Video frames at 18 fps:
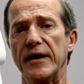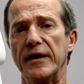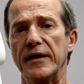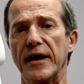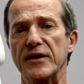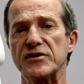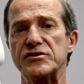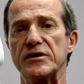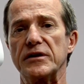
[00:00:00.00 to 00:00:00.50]
It
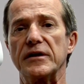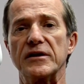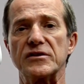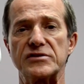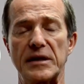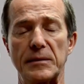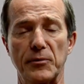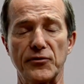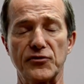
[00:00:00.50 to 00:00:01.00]
actually
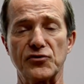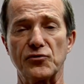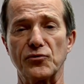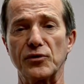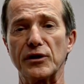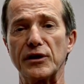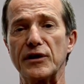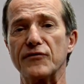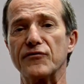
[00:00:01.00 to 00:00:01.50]
is able to
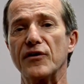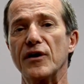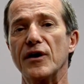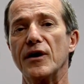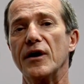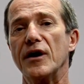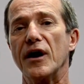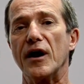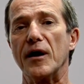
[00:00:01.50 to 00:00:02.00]
relieve
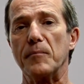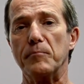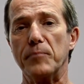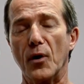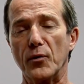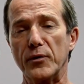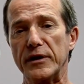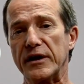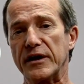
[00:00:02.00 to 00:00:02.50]

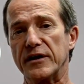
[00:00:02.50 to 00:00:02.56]
bony